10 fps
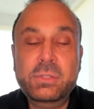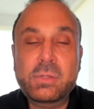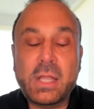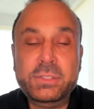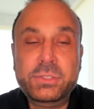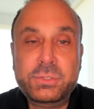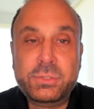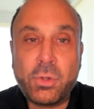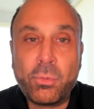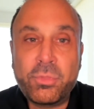I
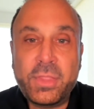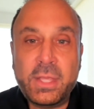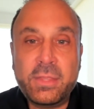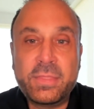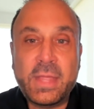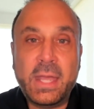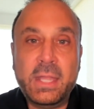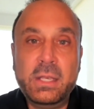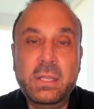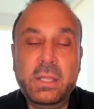don't think
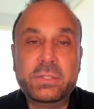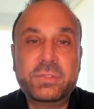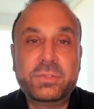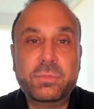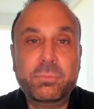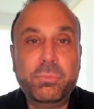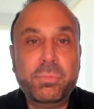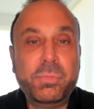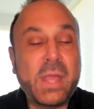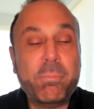that it's
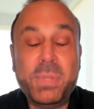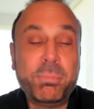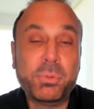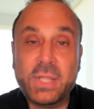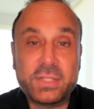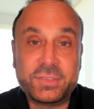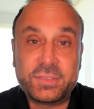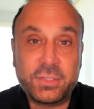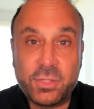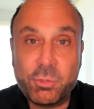that people
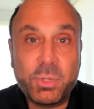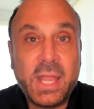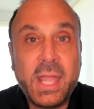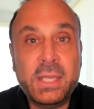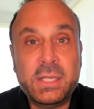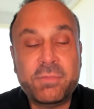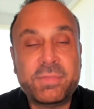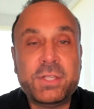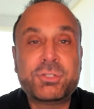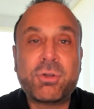necessarily would hate it if
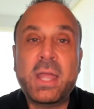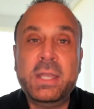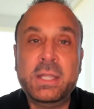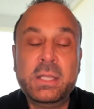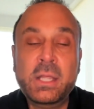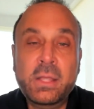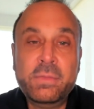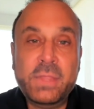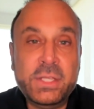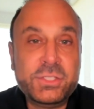they tried it.
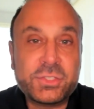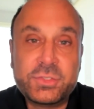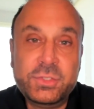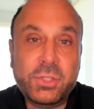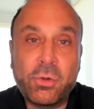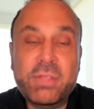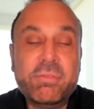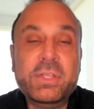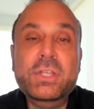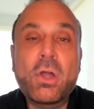They just don't
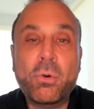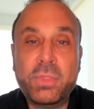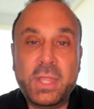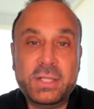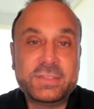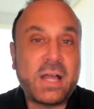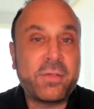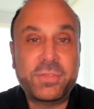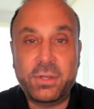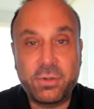even know that it's
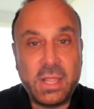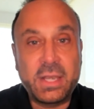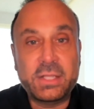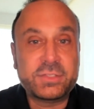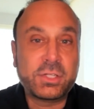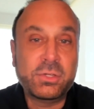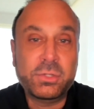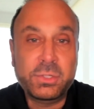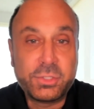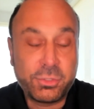out there and it's a
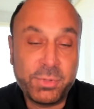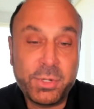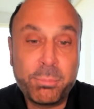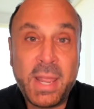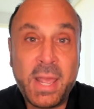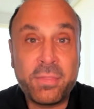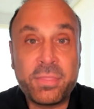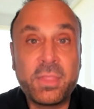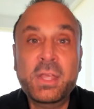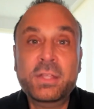good career path.
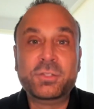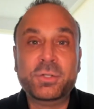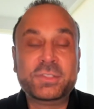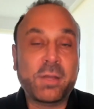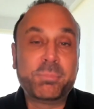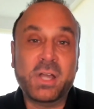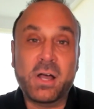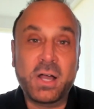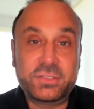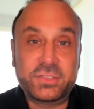So it's up to
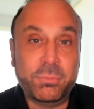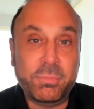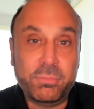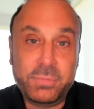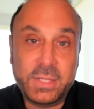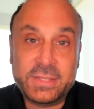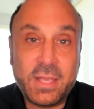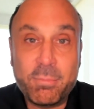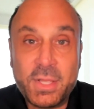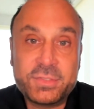us to get
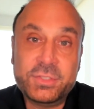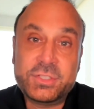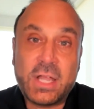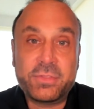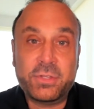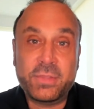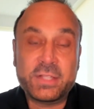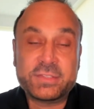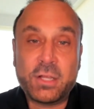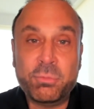that message out there.
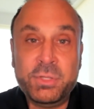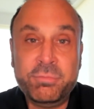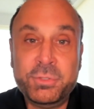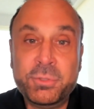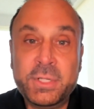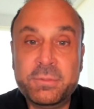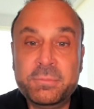That's how we view it.